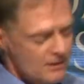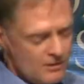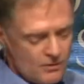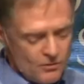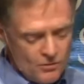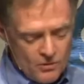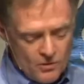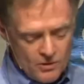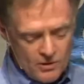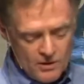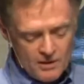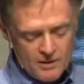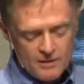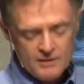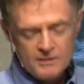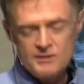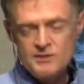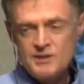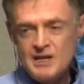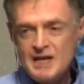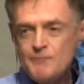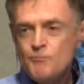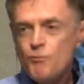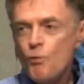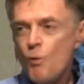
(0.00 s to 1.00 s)
or
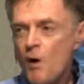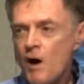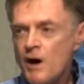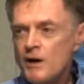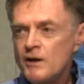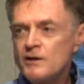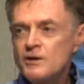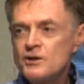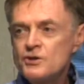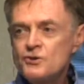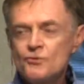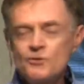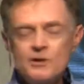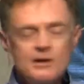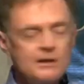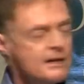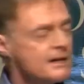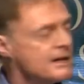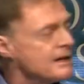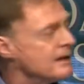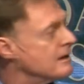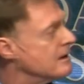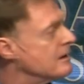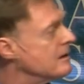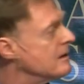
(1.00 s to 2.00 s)
deep water
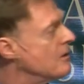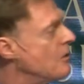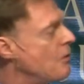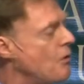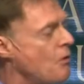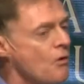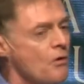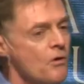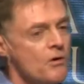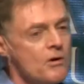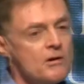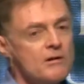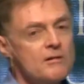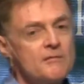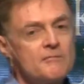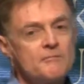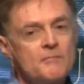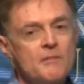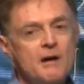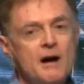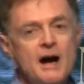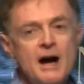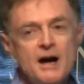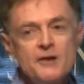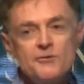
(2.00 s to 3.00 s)
drilling or
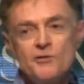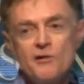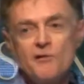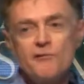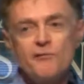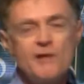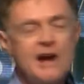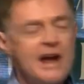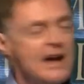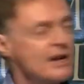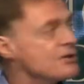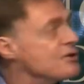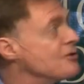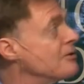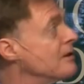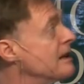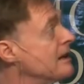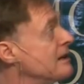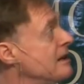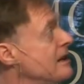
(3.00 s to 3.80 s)
hydrofracturing.